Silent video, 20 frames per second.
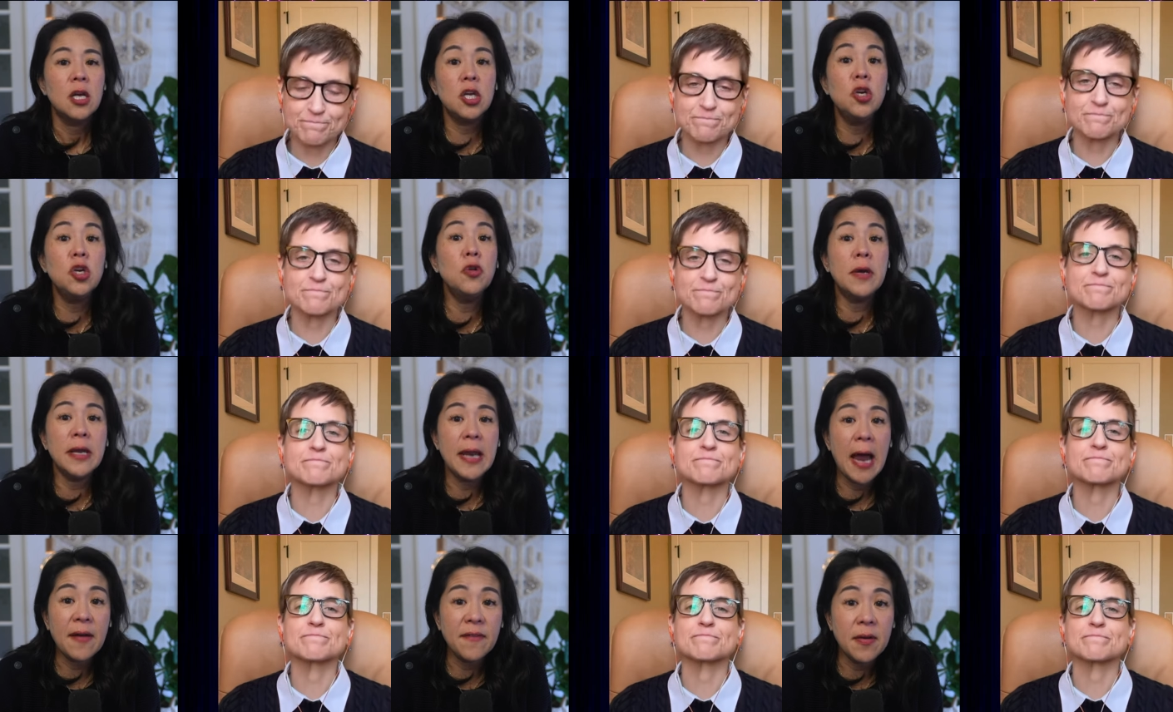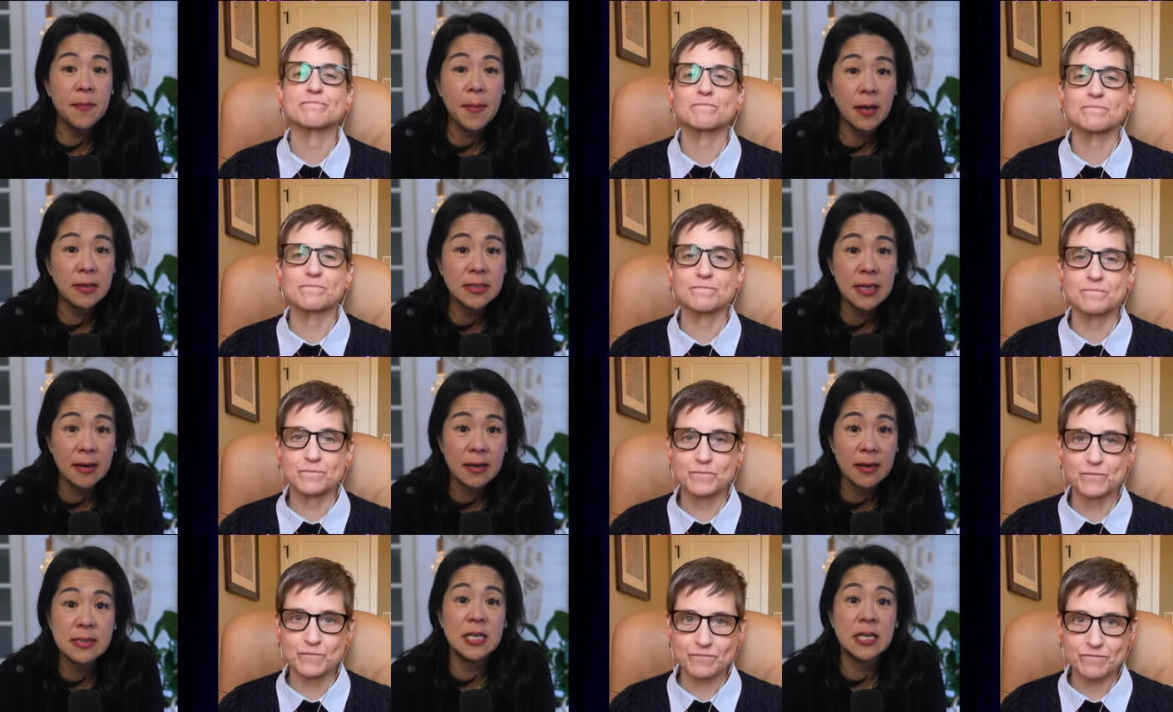Speaker 1: You can have a
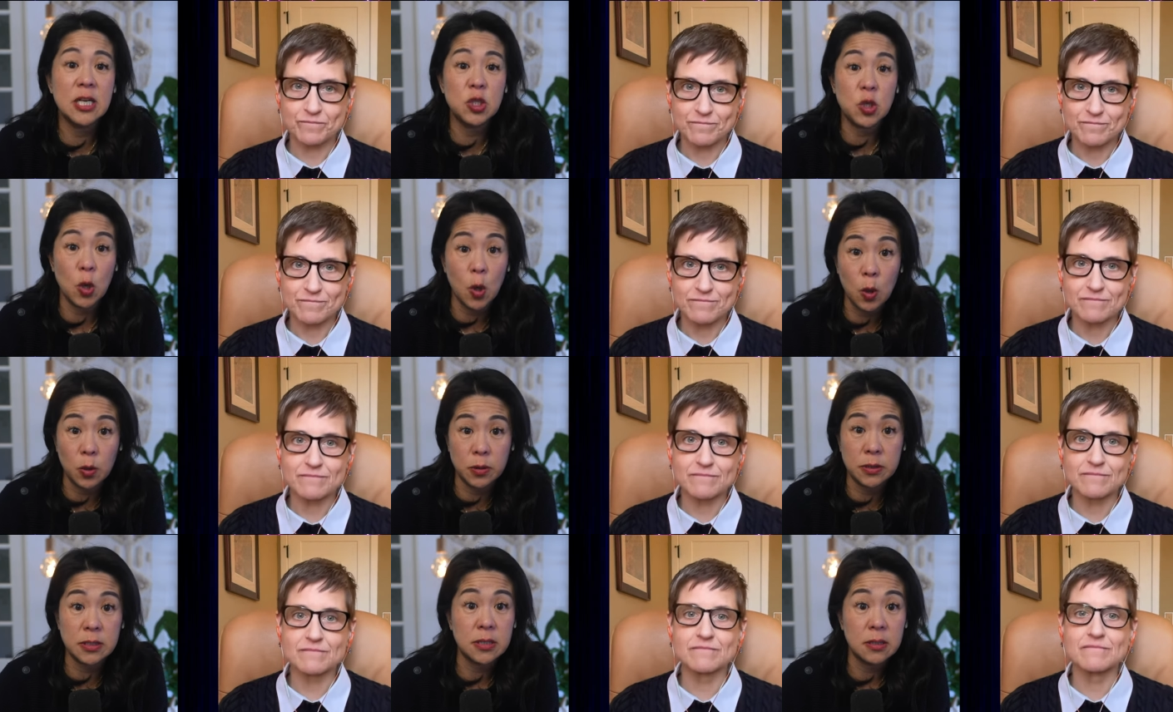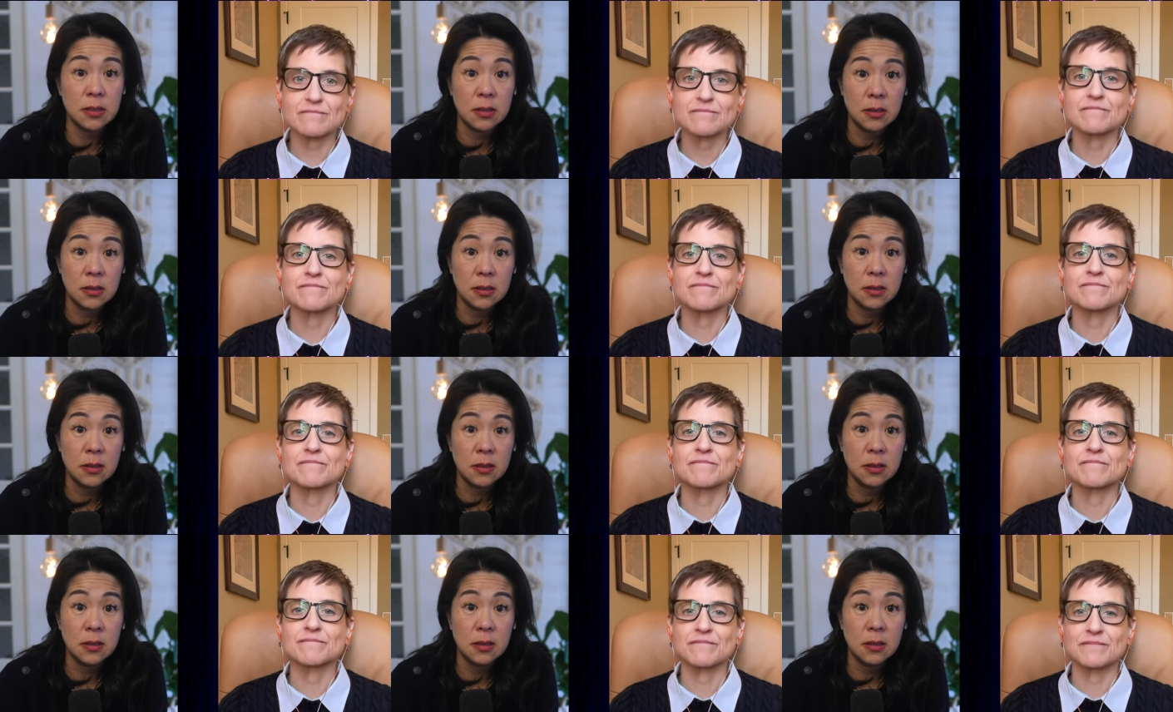meltdown as an adult.
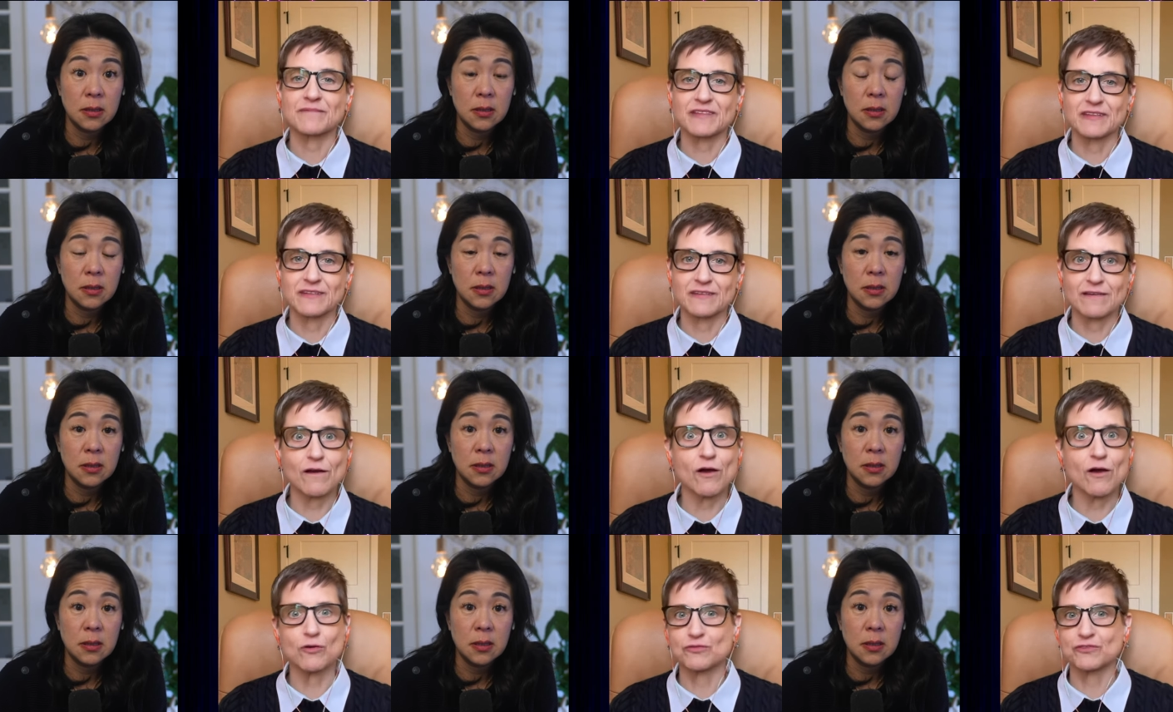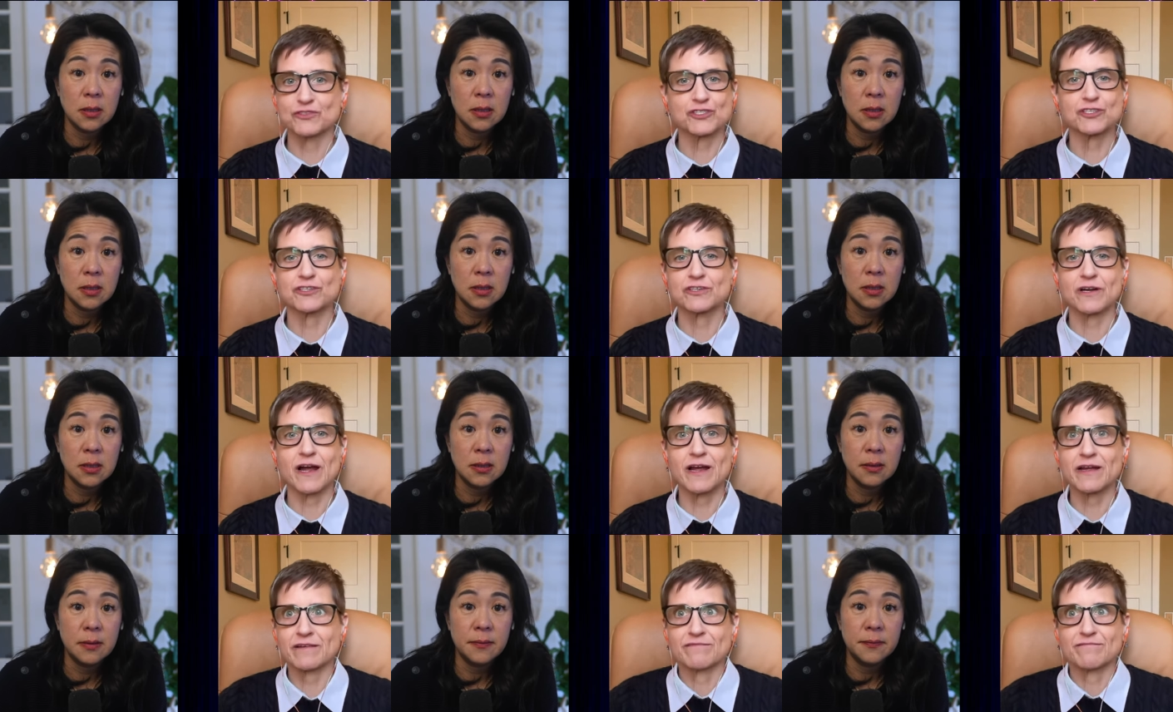Oh, sure. I
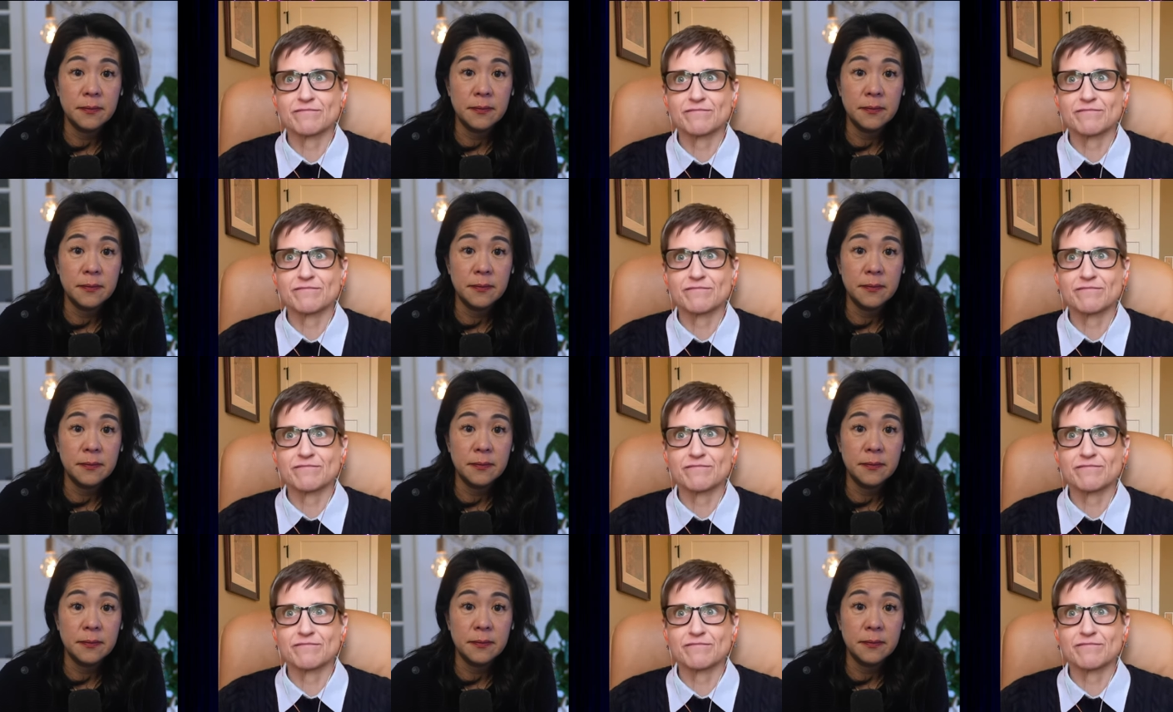have